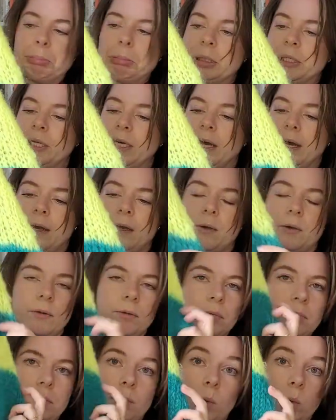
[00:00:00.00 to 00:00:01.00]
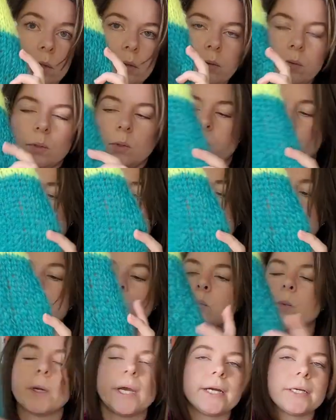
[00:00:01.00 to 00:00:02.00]
but I
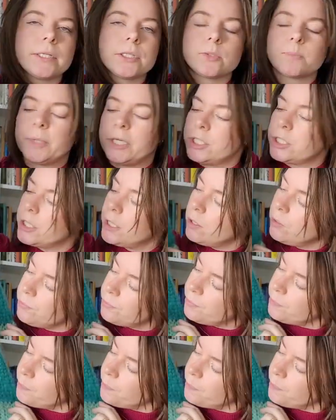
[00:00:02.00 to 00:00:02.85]
wouldn't wear this myself.